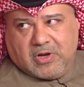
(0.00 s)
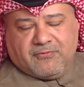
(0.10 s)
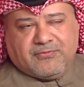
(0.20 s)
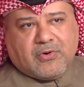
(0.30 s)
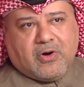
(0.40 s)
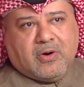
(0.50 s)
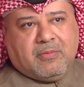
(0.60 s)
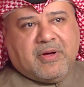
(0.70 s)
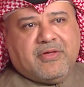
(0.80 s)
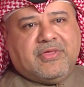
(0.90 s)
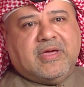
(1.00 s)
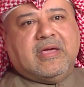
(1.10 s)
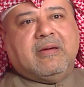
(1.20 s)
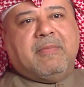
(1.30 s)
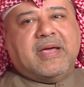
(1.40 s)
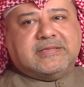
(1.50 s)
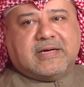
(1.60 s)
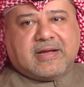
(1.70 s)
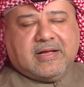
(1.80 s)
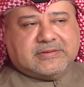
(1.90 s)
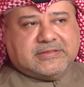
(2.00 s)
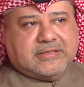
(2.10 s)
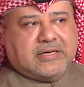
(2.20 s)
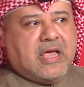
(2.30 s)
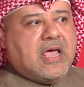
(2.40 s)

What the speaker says: from the major culture.